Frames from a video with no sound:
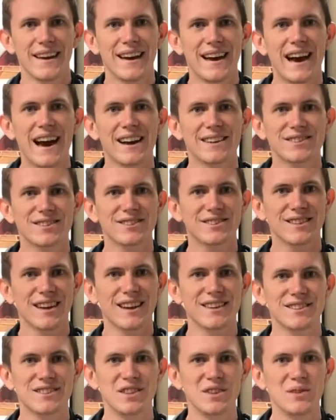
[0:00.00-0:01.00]

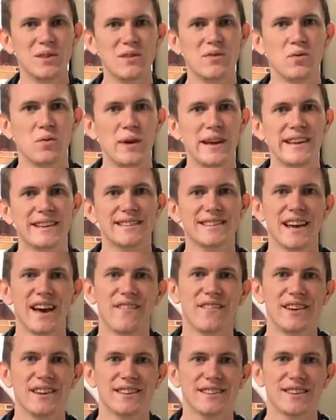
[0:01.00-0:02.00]
Exercise 2 of week
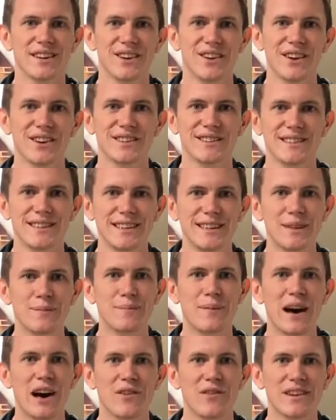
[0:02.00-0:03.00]
7 is called our seated
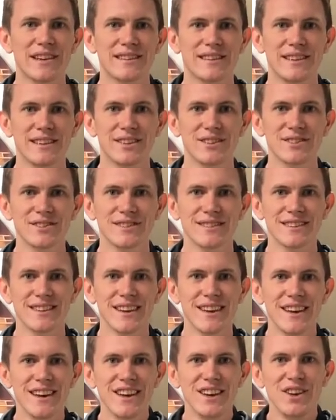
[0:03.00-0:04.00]
pelvic tilts.
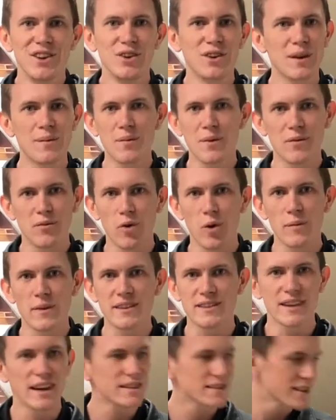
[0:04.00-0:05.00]
You can perform
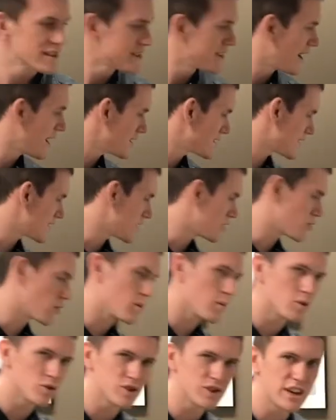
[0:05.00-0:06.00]
this exercise in a
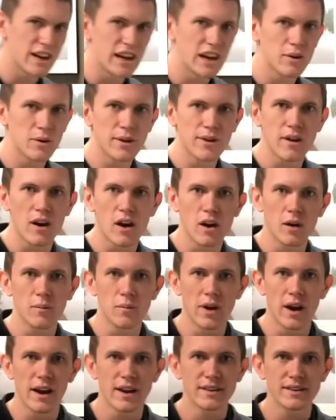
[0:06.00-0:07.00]
normal chair with
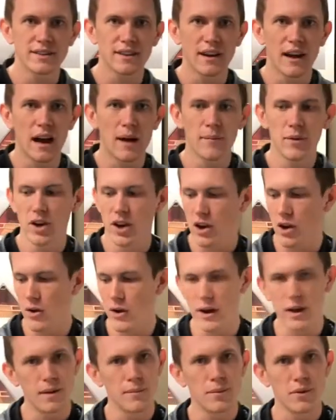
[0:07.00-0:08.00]
armrest. I'm going to
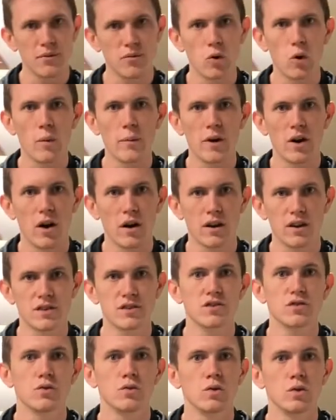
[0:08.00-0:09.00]
go ahead and perform it on a
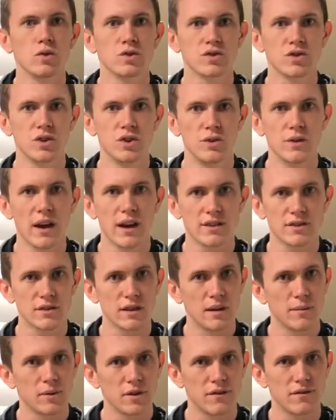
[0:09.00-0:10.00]
stool so you guys are
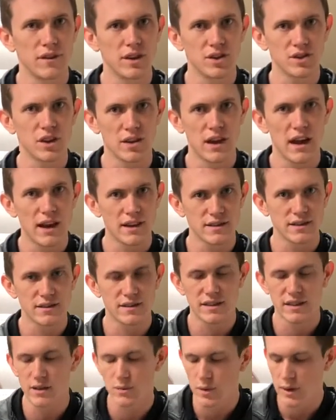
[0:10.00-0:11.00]
able to visualize and
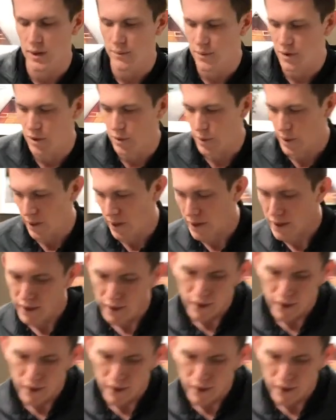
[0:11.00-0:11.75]
see what I'm doing.